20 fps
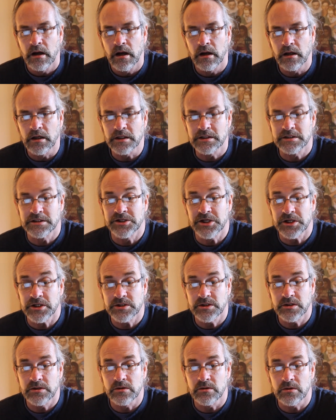A
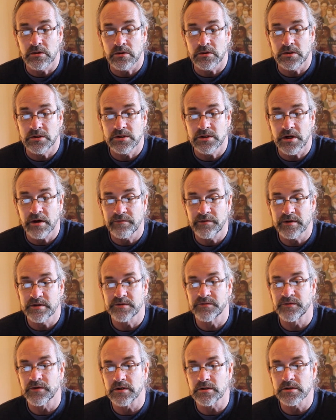logistical or
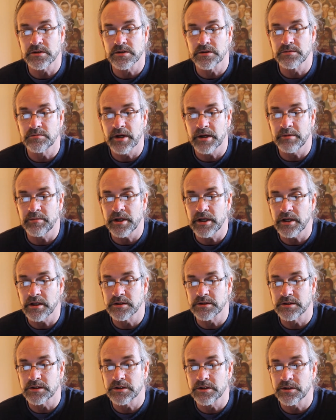service function may be
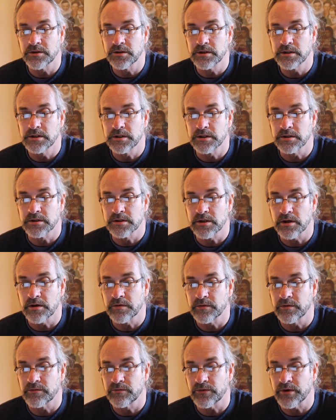instituted to
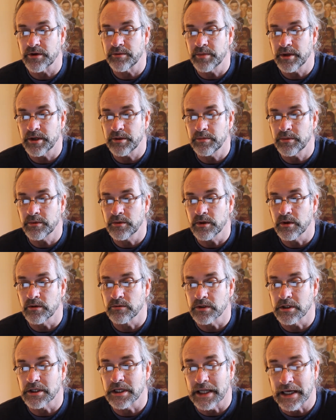serve the free people
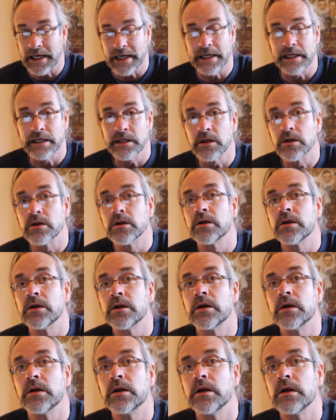on the land
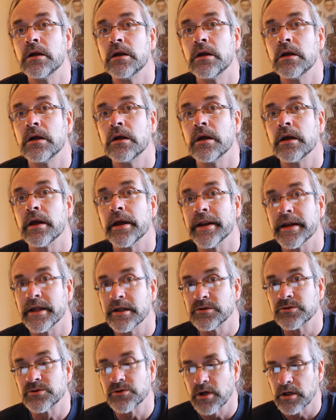and
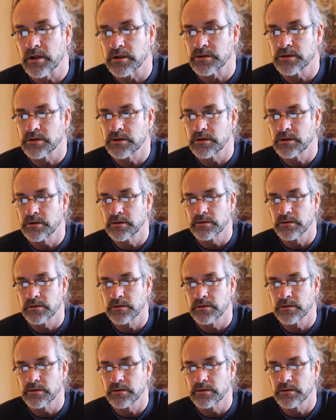in trust.